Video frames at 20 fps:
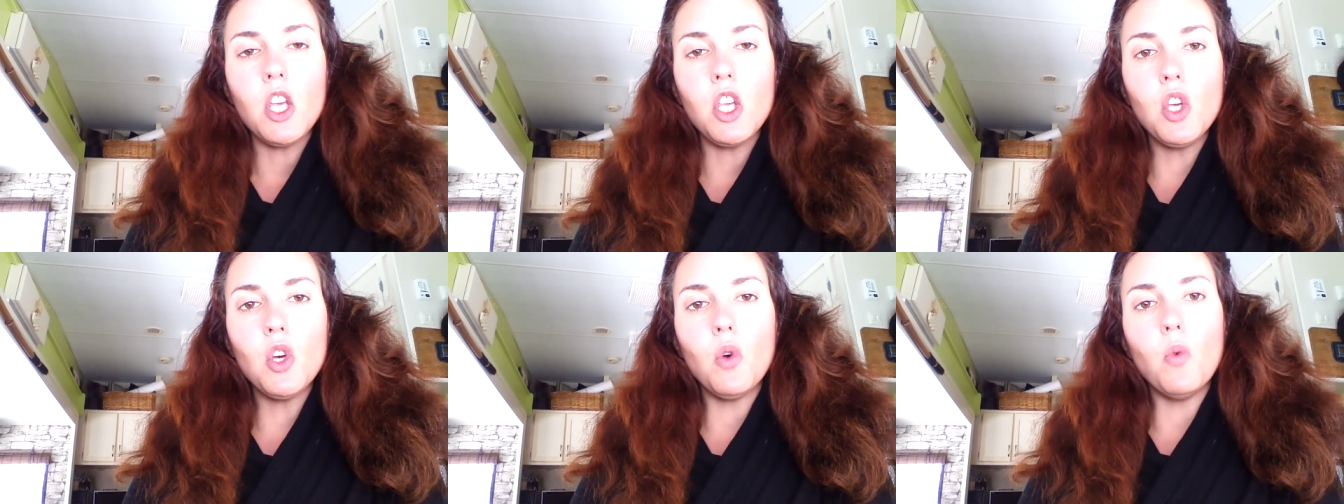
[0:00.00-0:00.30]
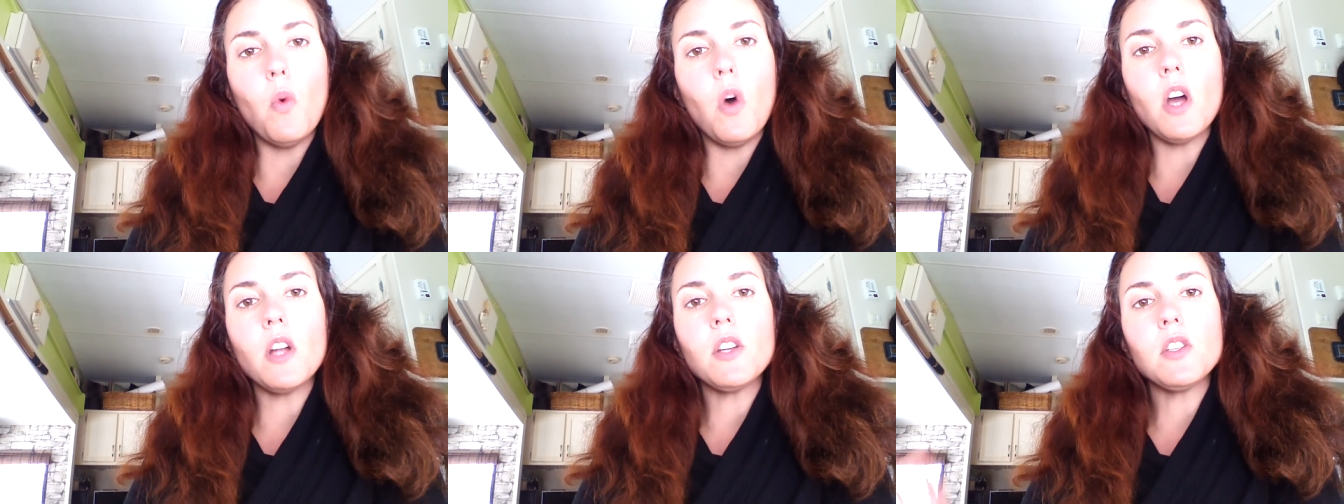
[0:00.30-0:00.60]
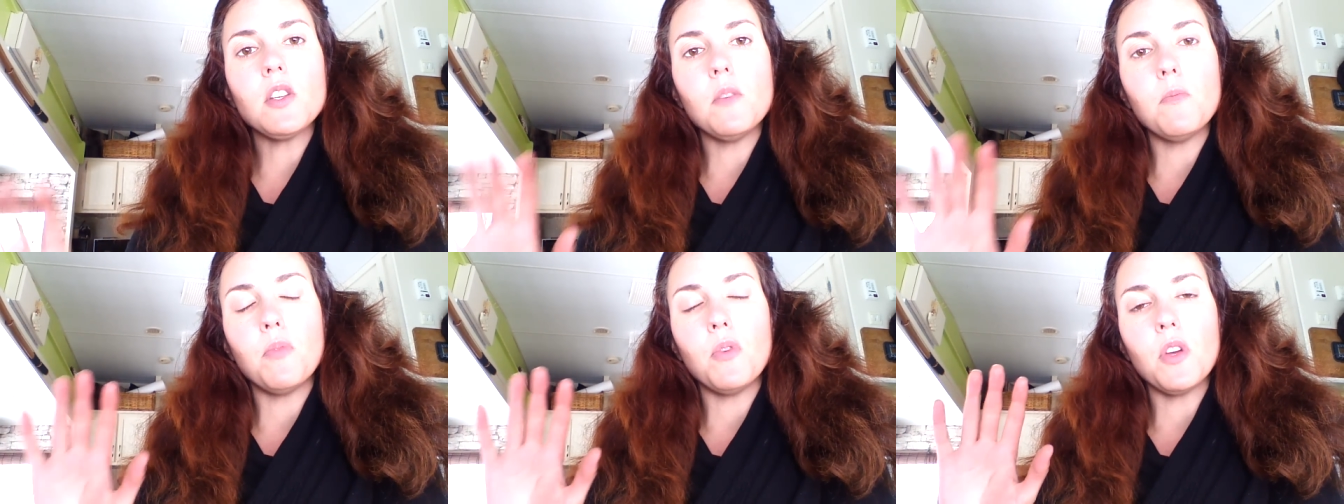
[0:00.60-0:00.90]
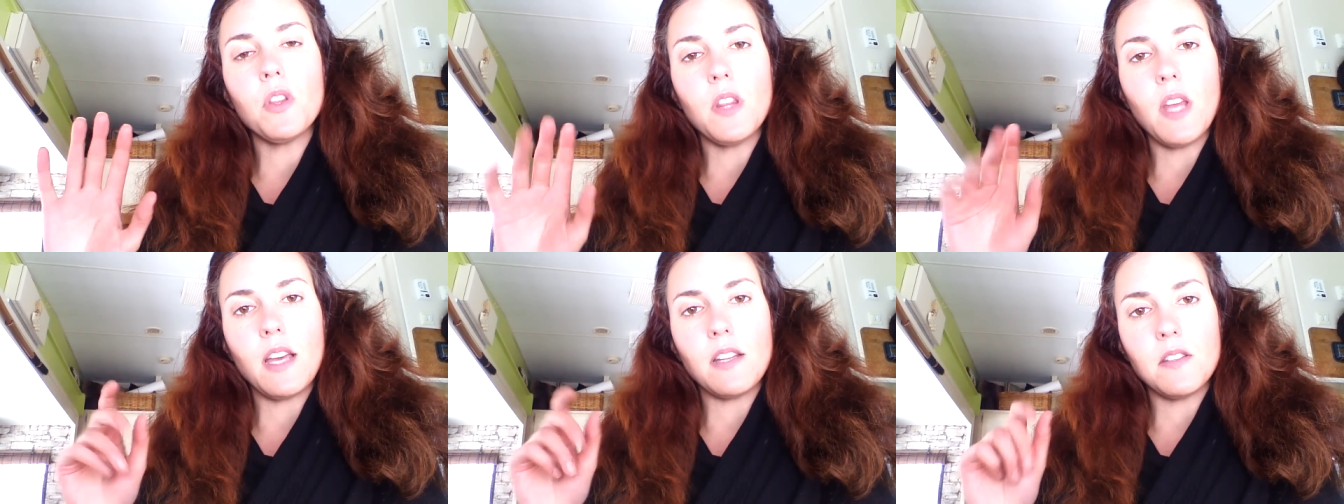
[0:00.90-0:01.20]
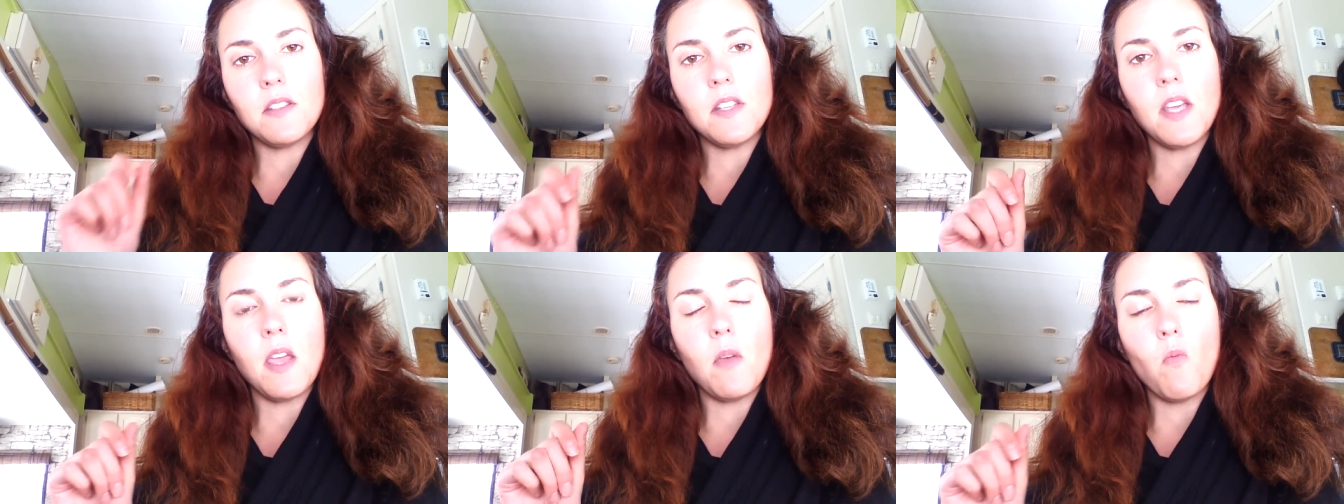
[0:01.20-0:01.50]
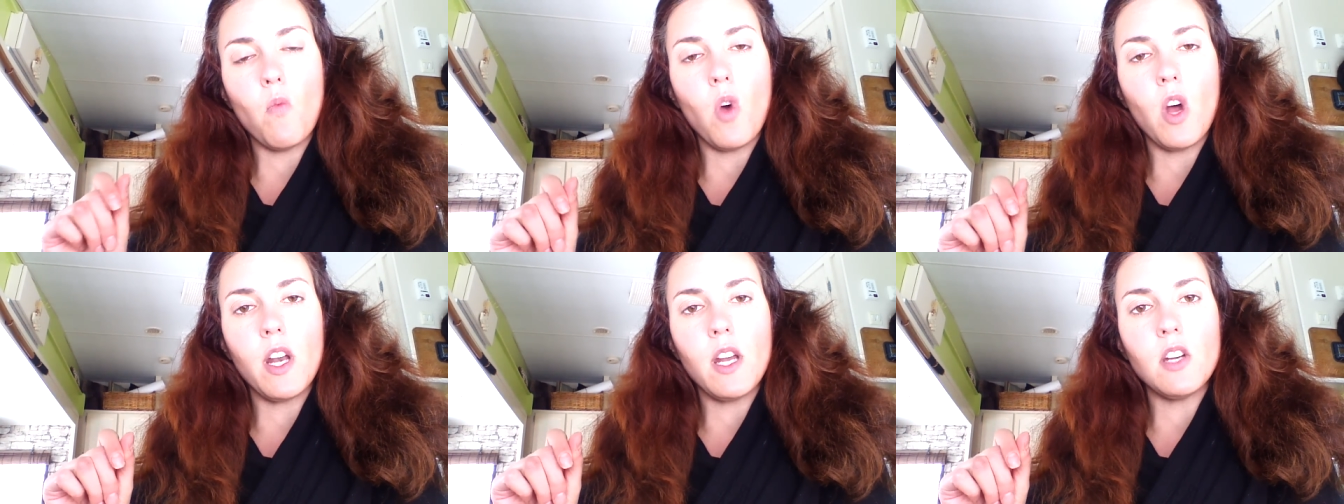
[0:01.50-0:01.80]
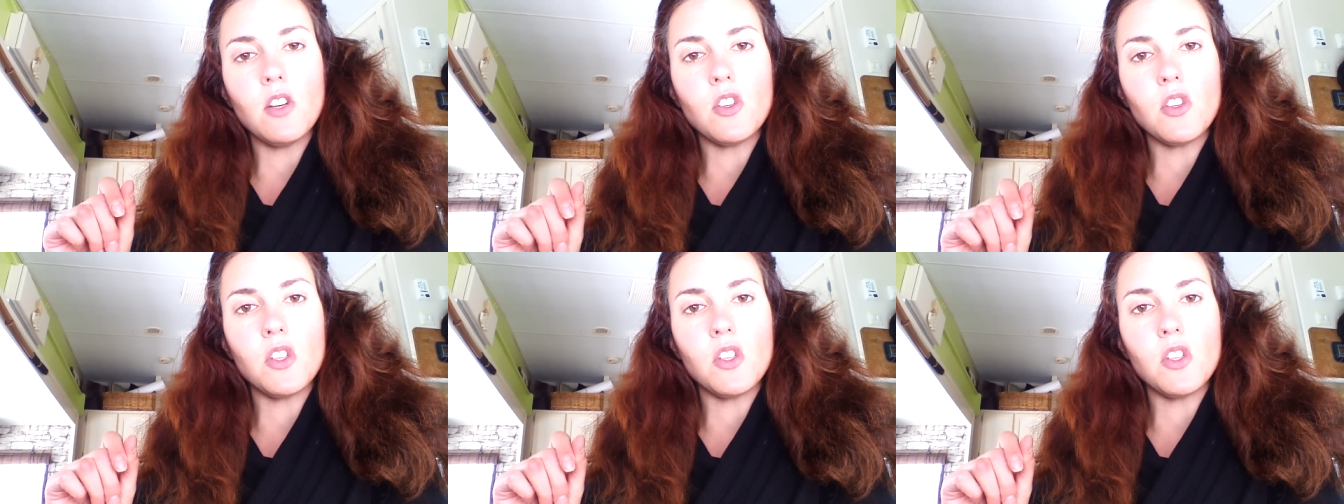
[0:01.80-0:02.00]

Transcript: you'll want to put that same one inch